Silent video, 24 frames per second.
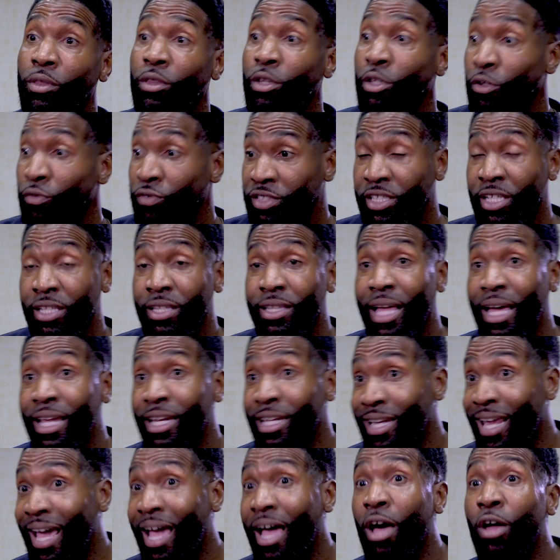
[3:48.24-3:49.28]
You've seen that
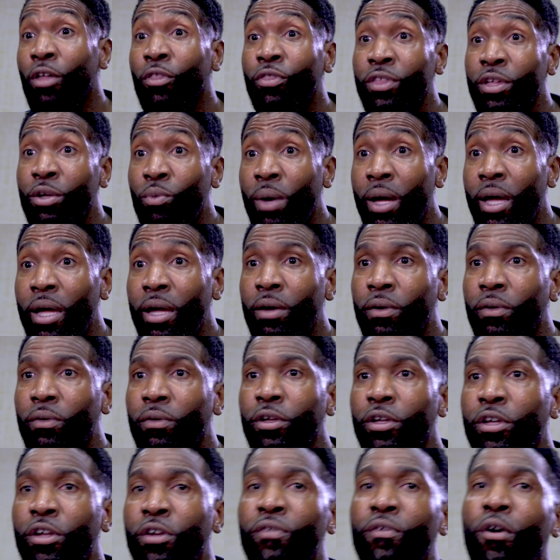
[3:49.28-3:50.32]
in a healthy way.
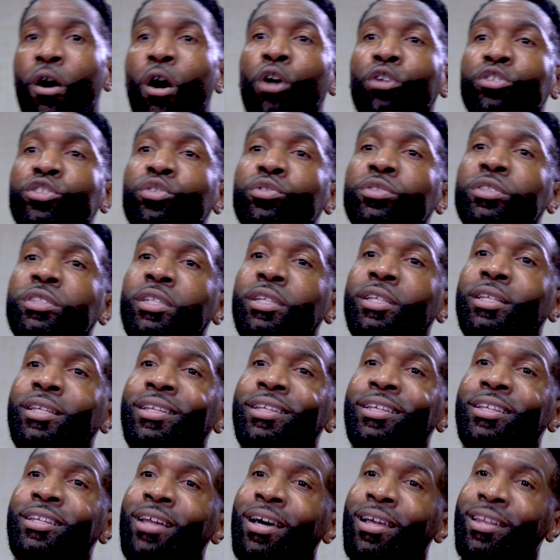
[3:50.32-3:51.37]
You've also seen it
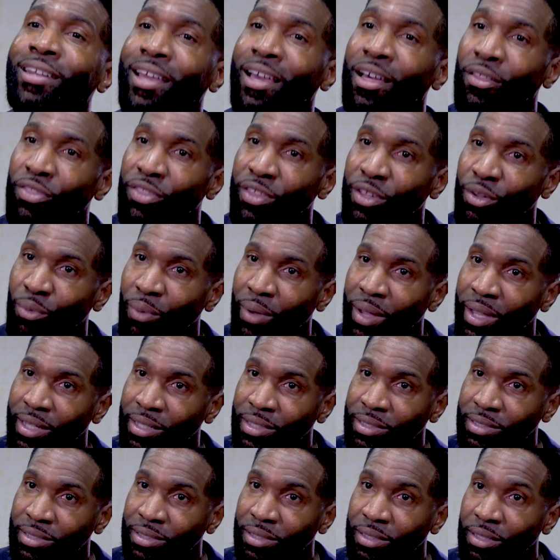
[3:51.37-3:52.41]
in unhealthy
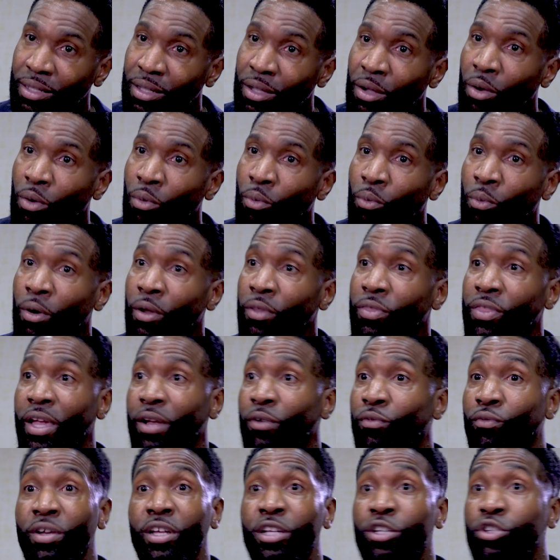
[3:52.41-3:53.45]
ways, where they
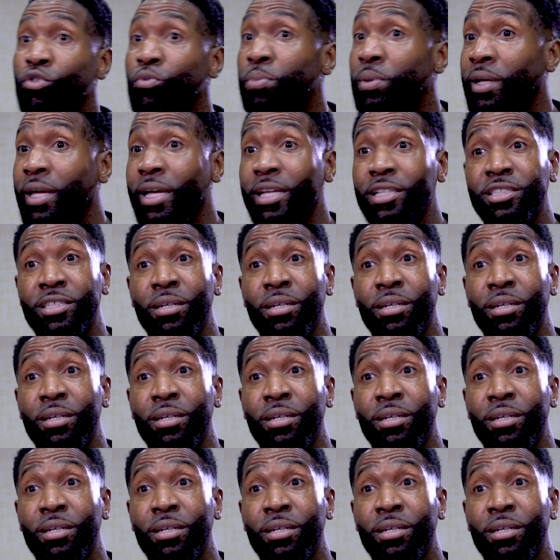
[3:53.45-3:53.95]
reduplicate.